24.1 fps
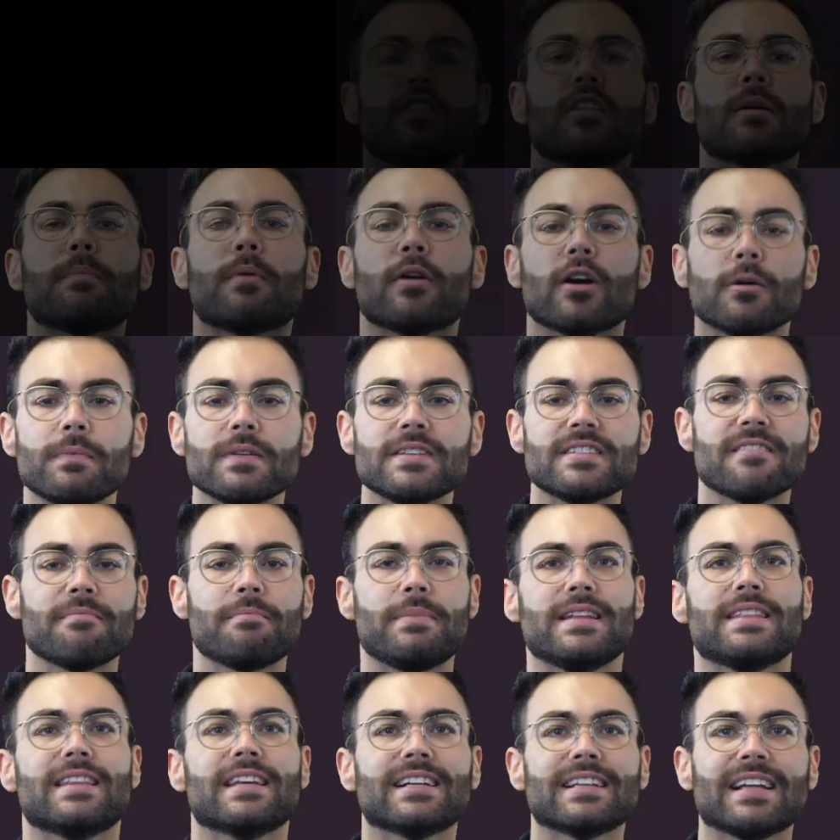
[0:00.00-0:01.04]
The purpose of
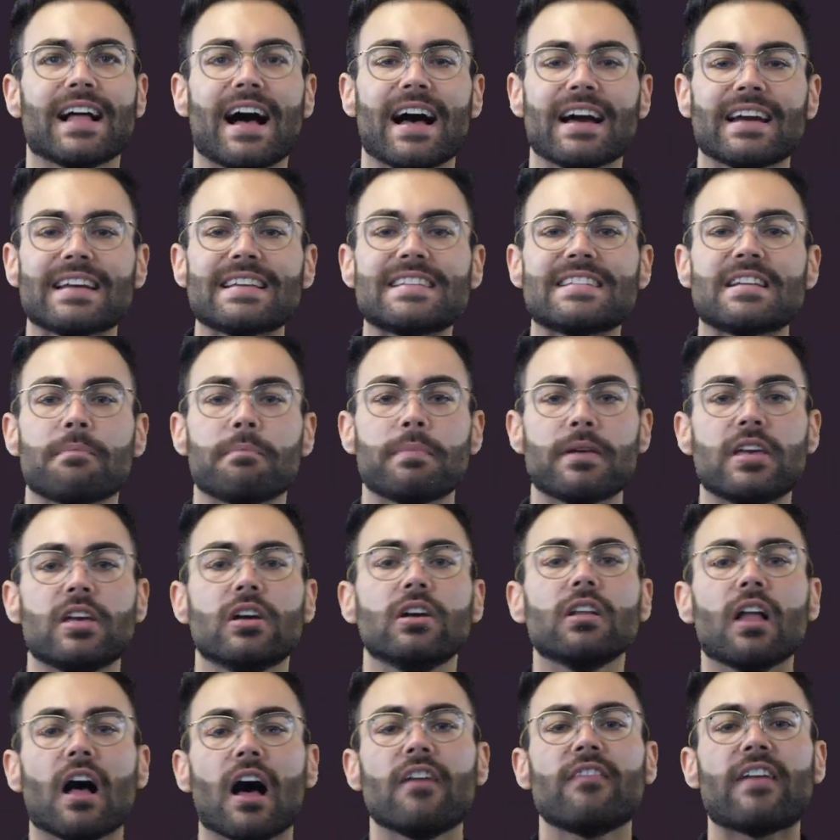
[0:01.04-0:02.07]
Beat the Clock is to
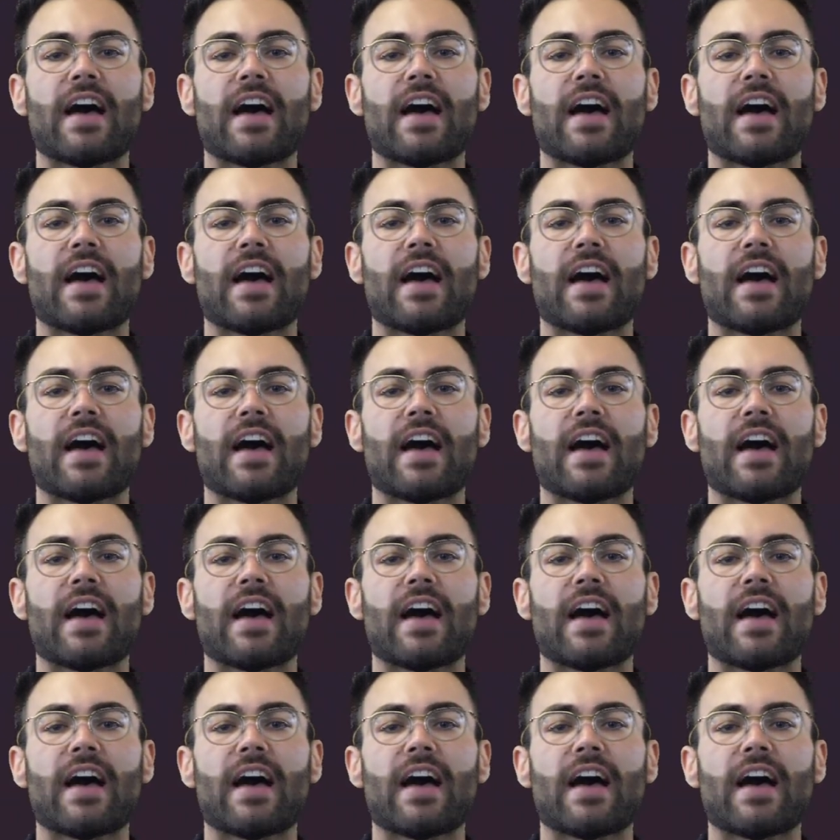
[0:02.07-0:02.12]
peel off